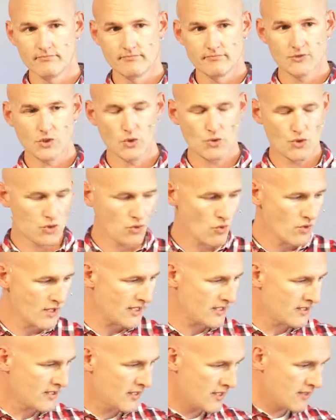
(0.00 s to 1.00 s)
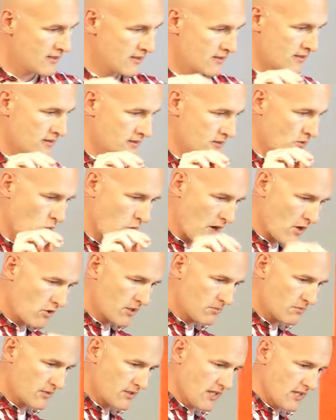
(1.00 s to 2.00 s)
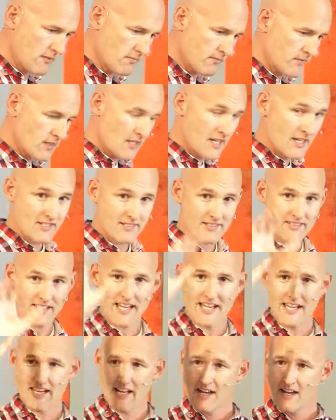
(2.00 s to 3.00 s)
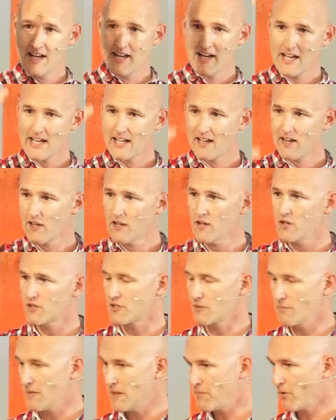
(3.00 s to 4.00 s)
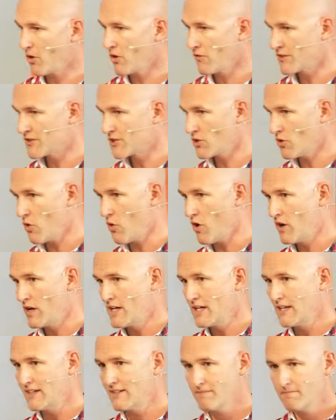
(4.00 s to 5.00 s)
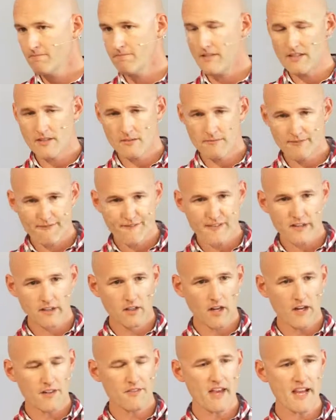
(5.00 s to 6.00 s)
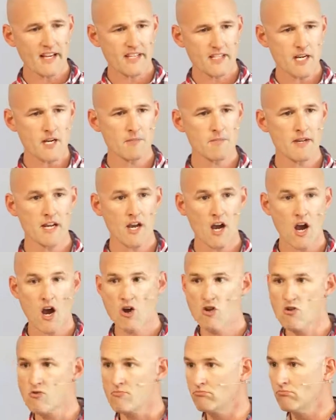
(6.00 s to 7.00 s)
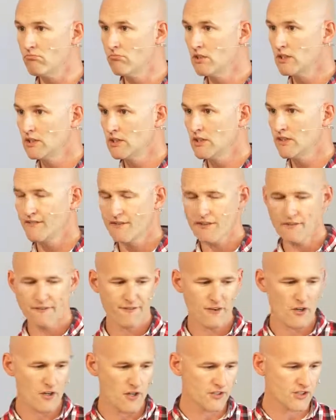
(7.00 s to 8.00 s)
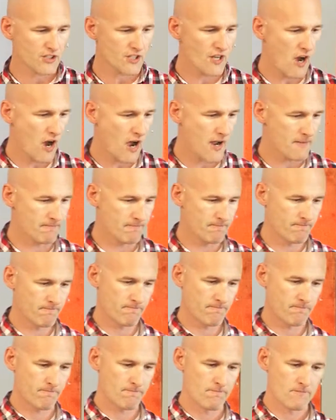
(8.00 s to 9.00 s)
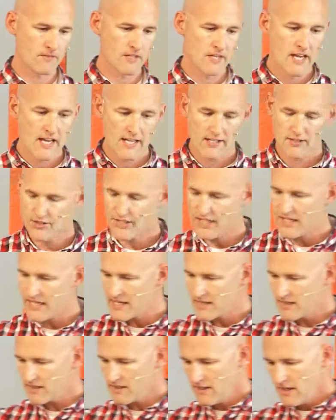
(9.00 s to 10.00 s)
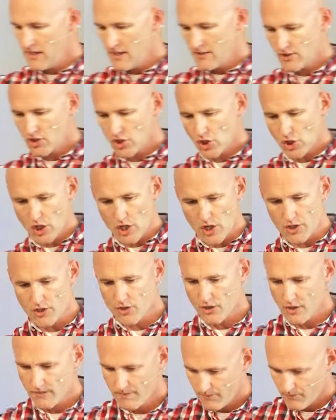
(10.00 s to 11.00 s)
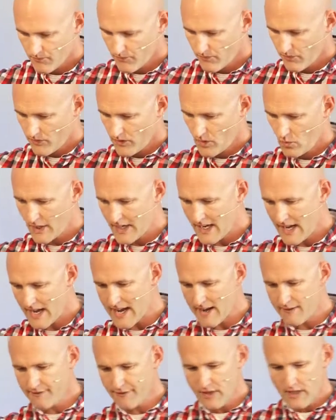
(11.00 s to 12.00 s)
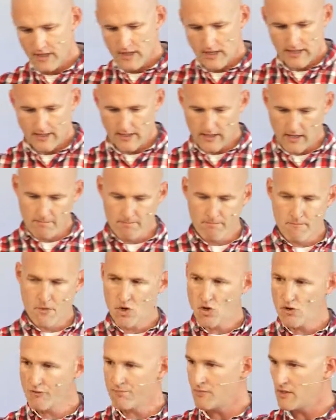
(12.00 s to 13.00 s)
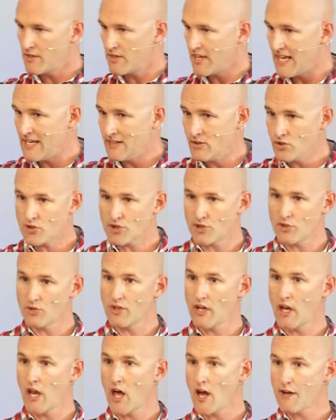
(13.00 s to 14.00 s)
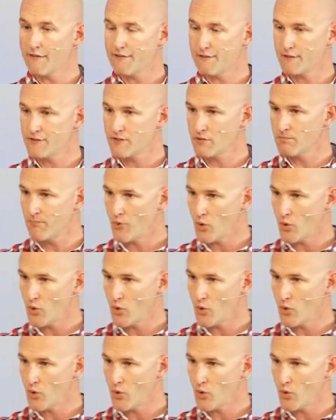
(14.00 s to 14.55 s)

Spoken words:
So join the welcome team. Say hello to people on the door. Make them feel like they're coming home for the first time. You see, in the church, we have a movement into the life of St.